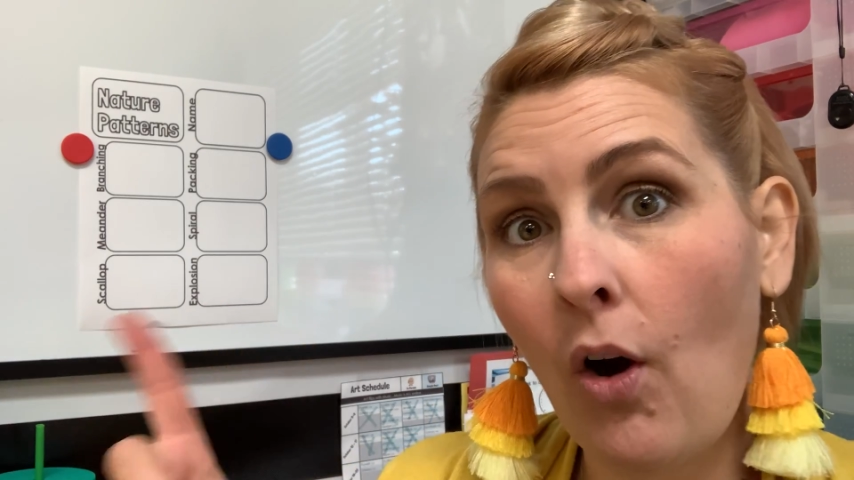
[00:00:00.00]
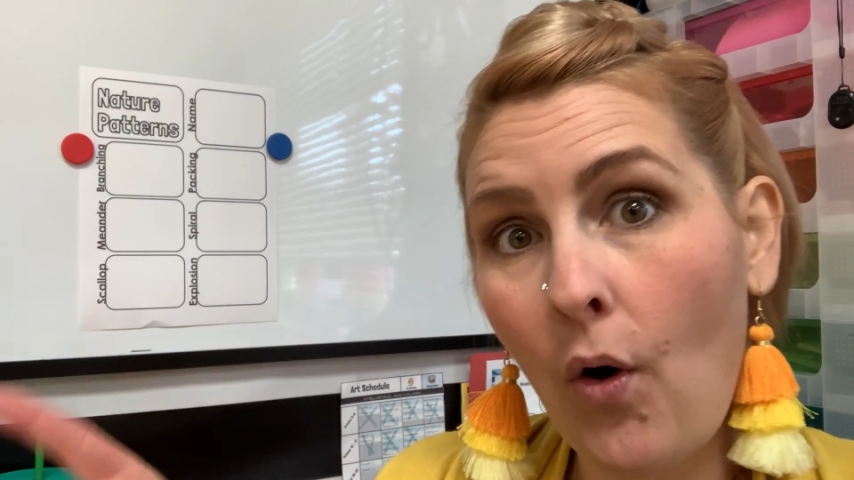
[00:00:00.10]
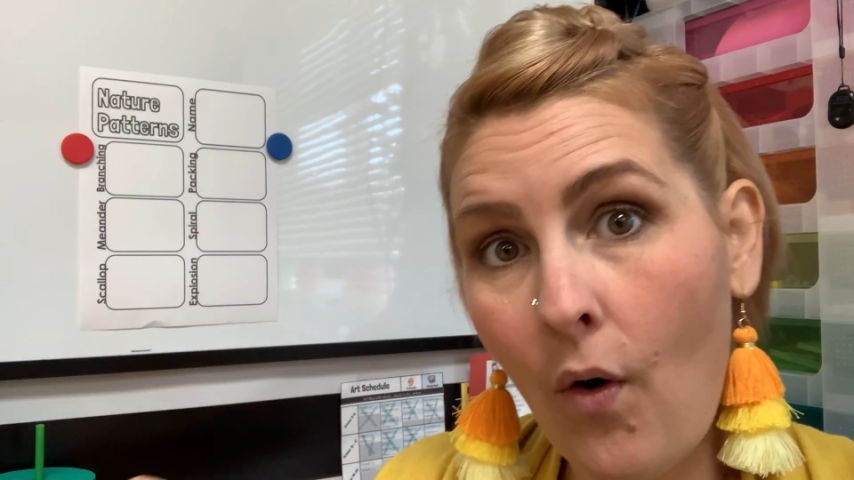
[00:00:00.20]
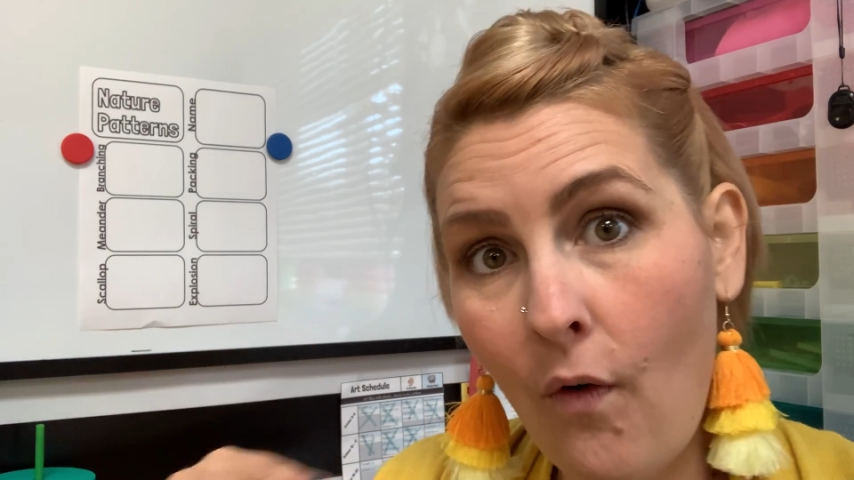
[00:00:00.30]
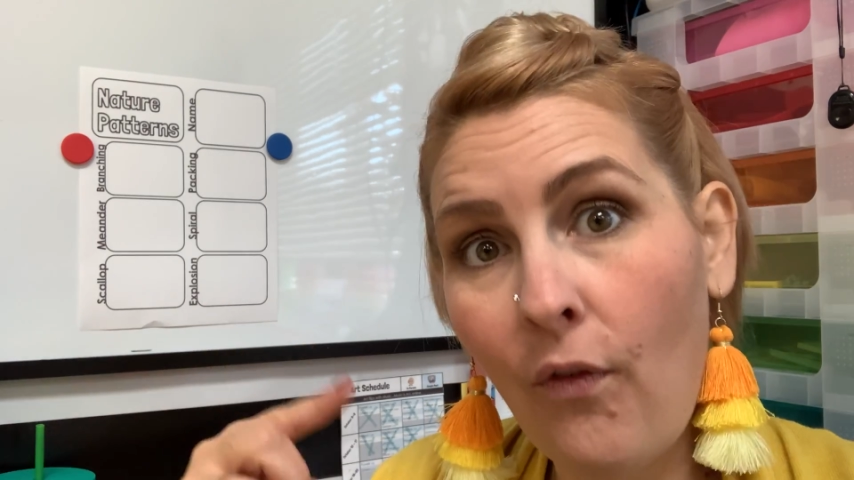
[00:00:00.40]

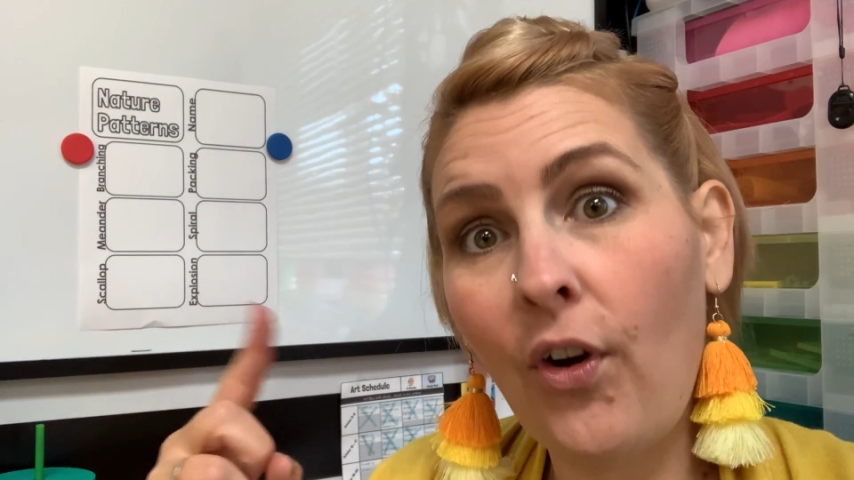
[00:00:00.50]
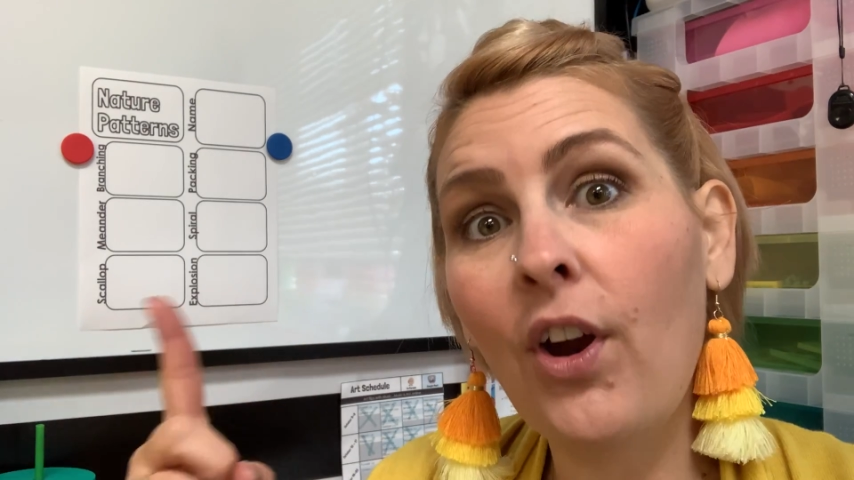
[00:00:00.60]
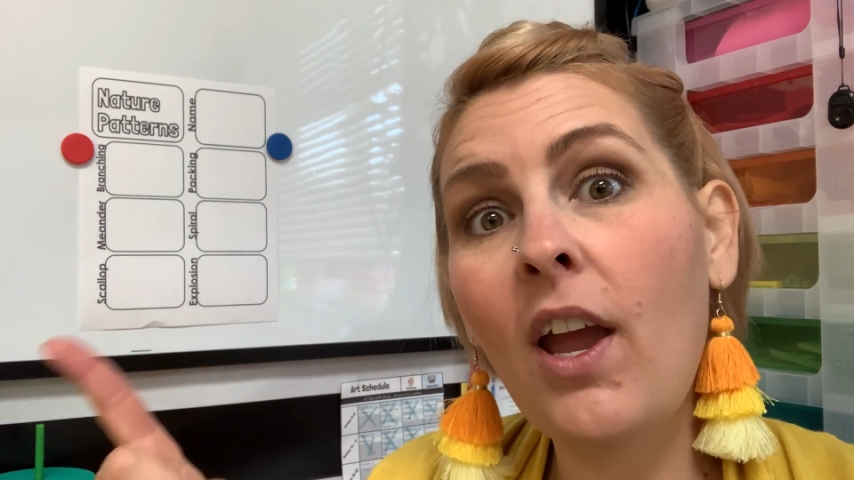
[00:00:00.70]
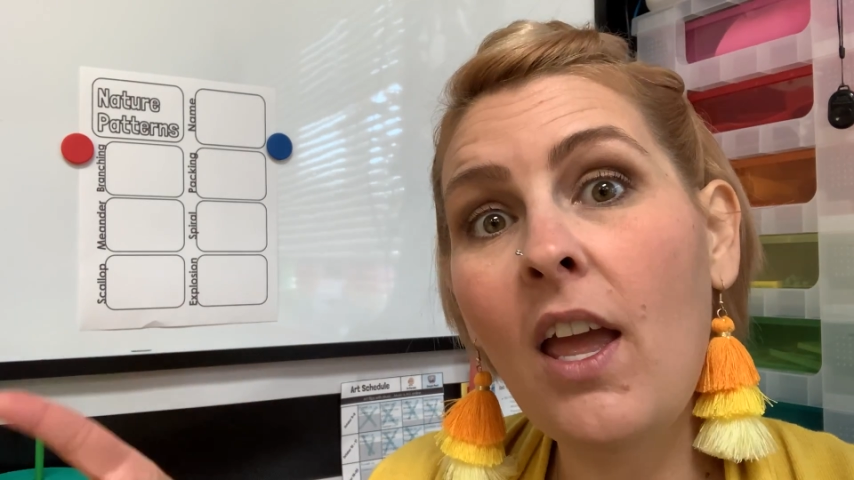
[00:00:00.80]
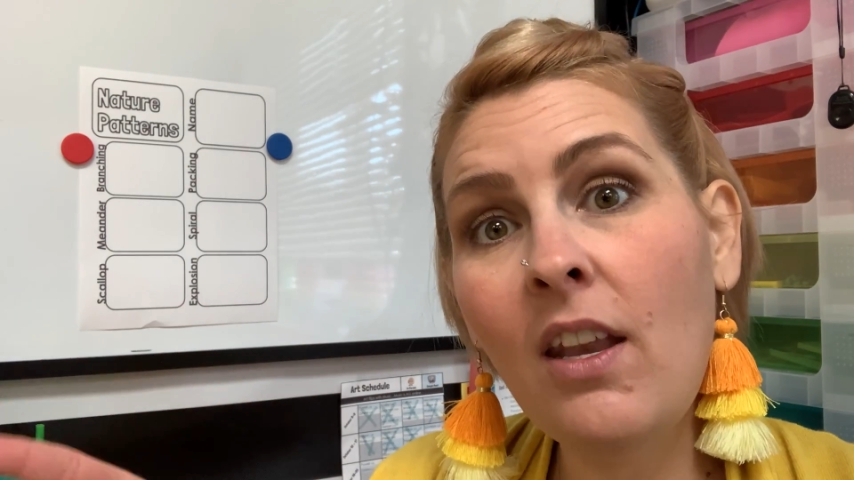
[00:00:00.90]
over
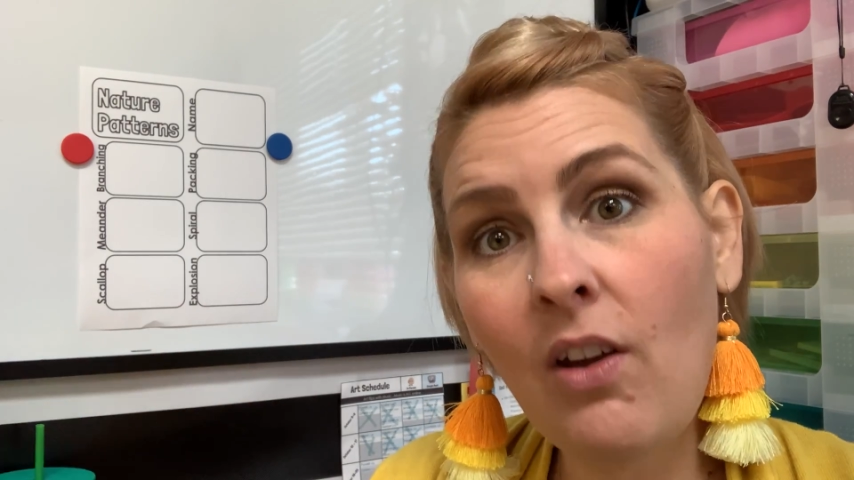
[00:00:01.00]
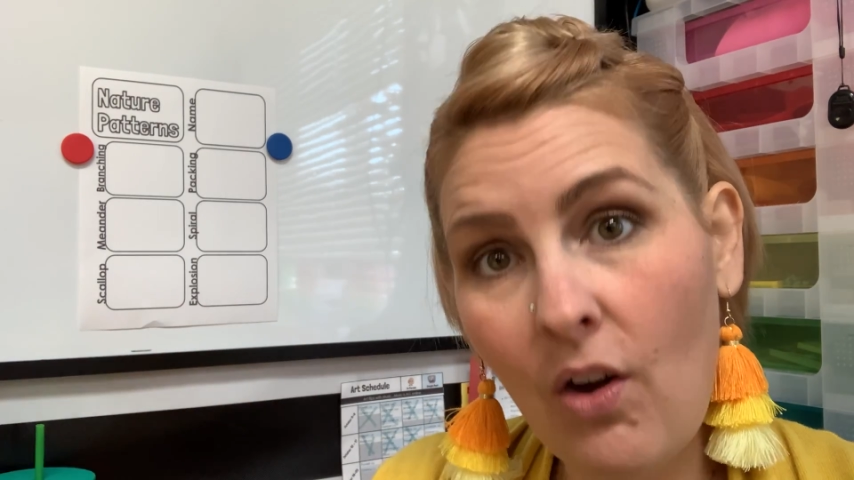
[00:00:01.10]
and